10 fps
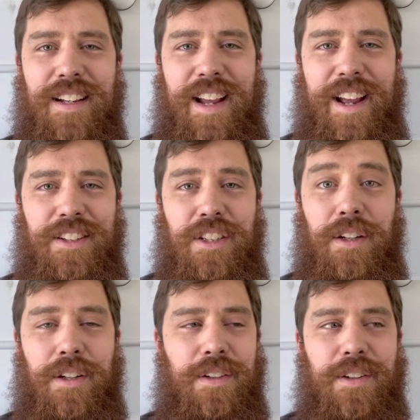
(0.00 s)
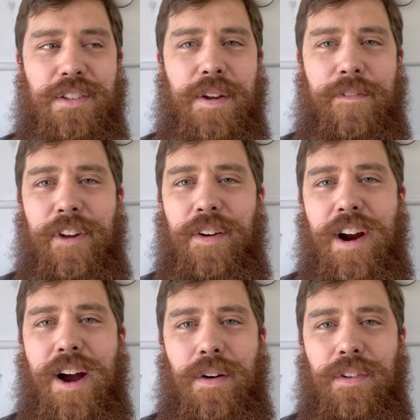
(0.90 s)
and to figure
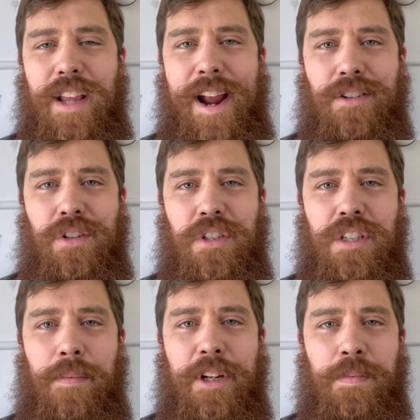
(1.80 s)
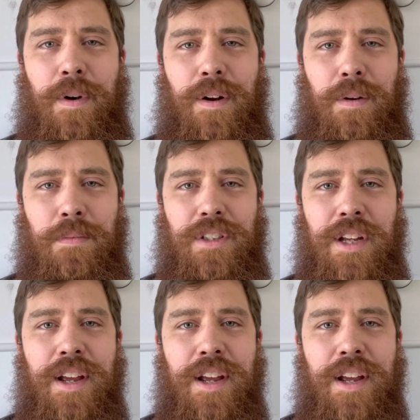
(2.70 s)
out the answers to some of these problems.